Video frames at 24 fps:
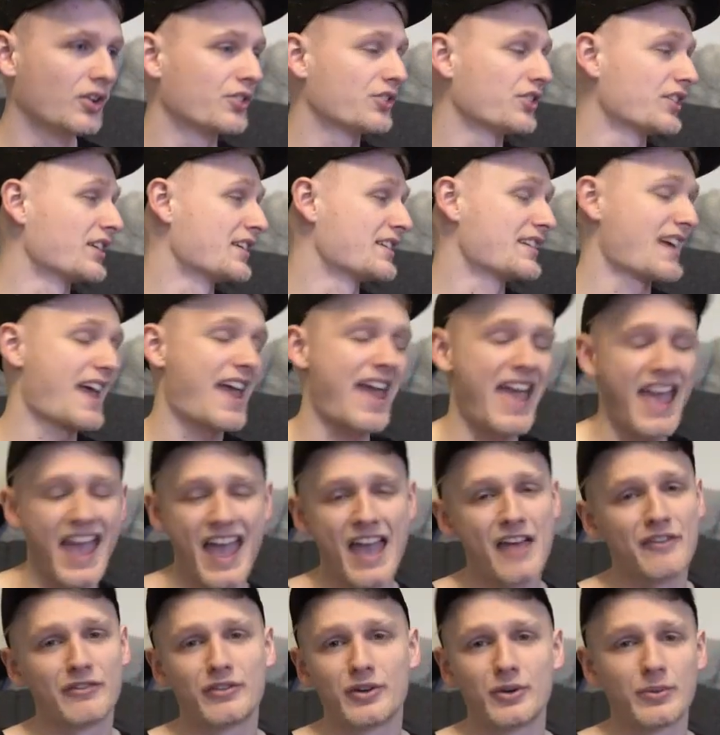it's
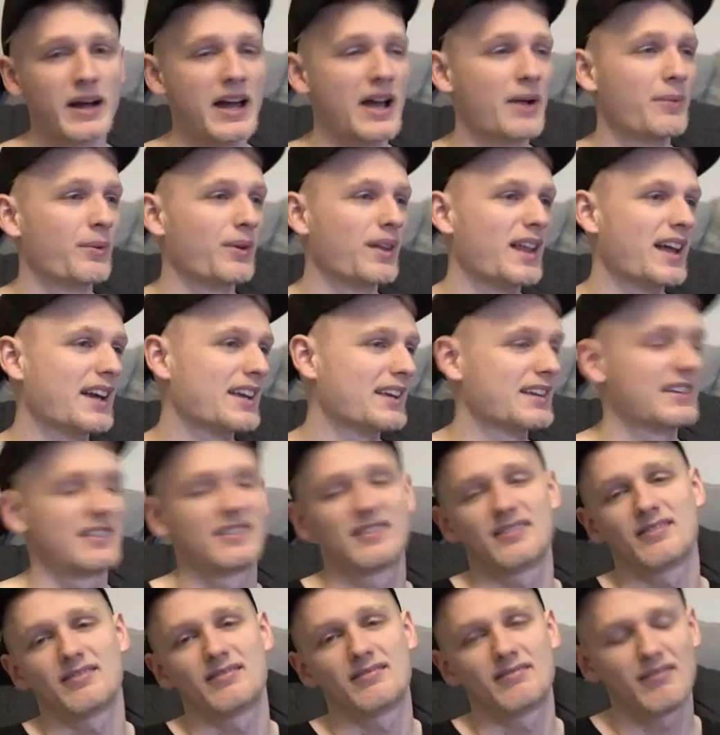everywhere, and we're like,
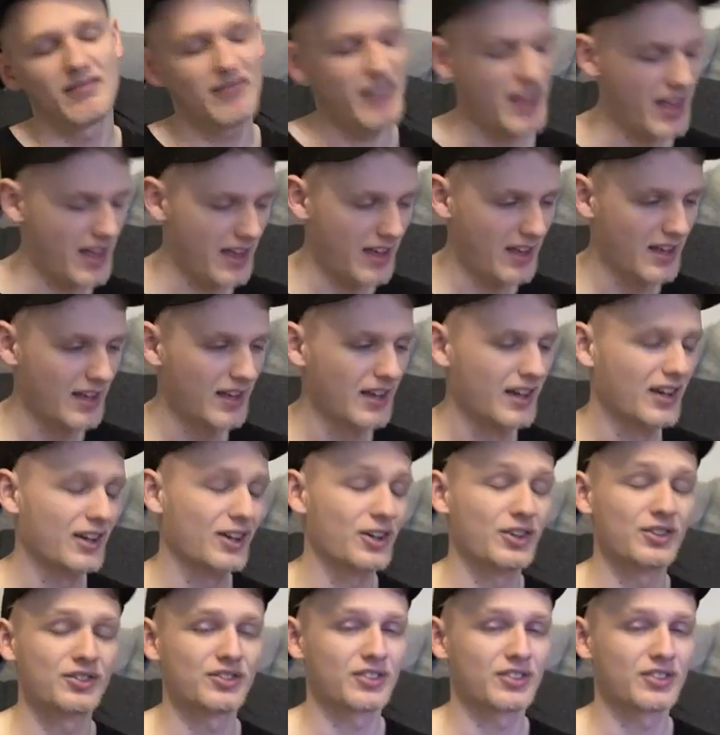because